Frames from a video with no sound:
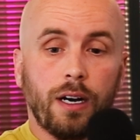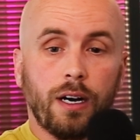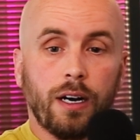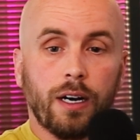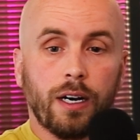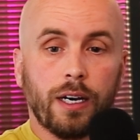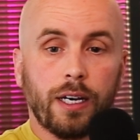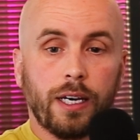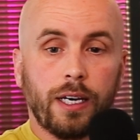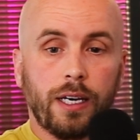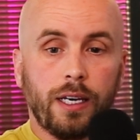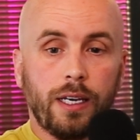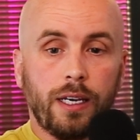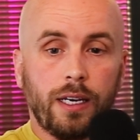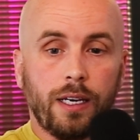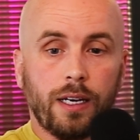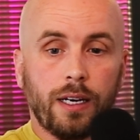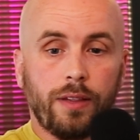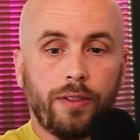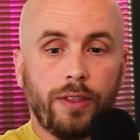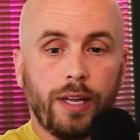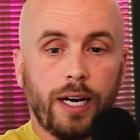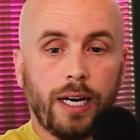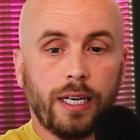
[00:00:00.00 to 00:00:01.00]

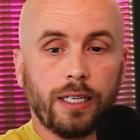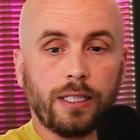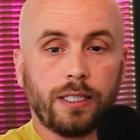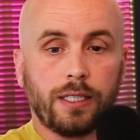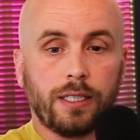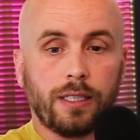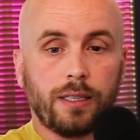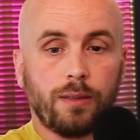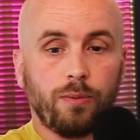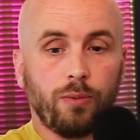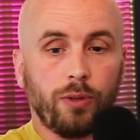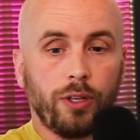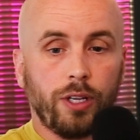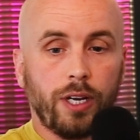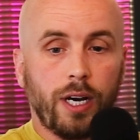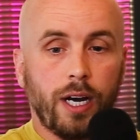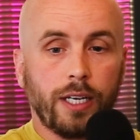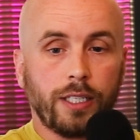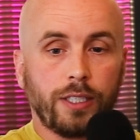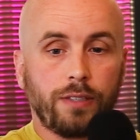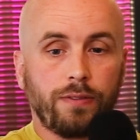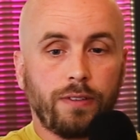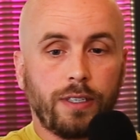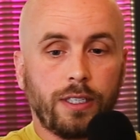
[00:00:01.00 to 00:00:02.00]
that's one of the
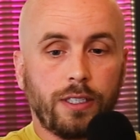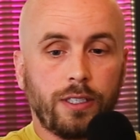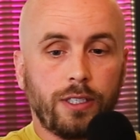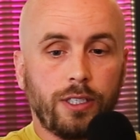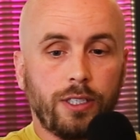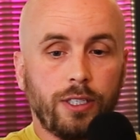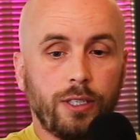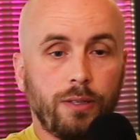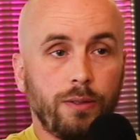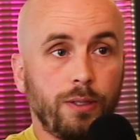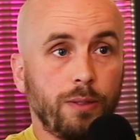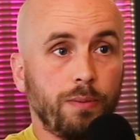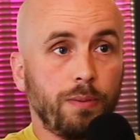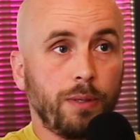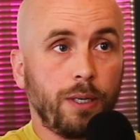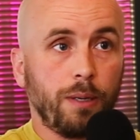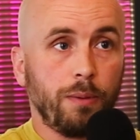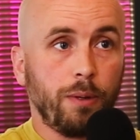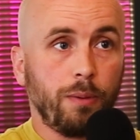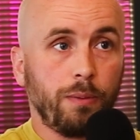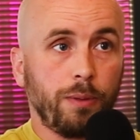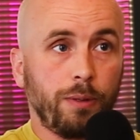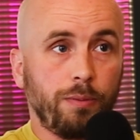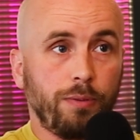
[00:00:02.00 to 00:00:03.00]
hardest things to do is
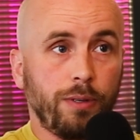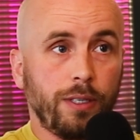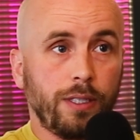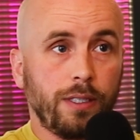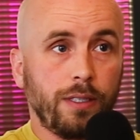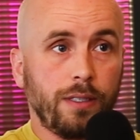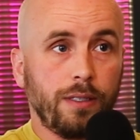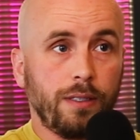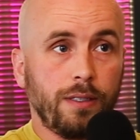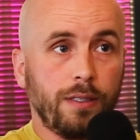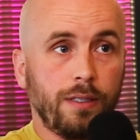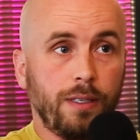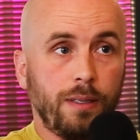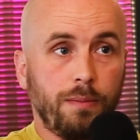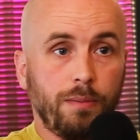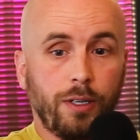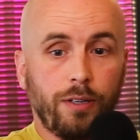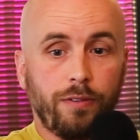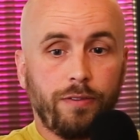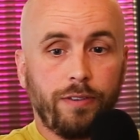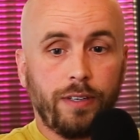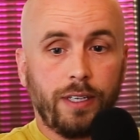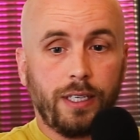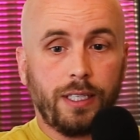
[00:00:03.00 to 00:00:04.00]
become omnipresent in
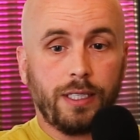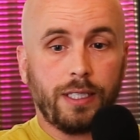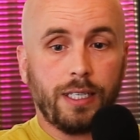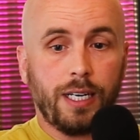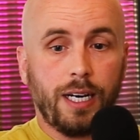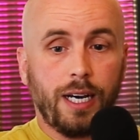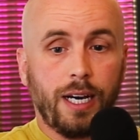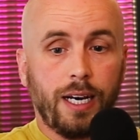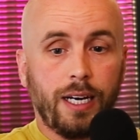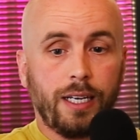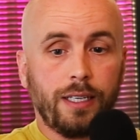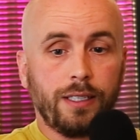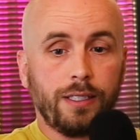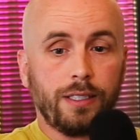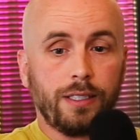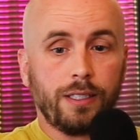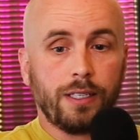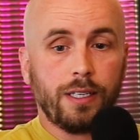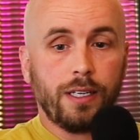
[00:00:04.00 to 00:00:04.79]
my feed, and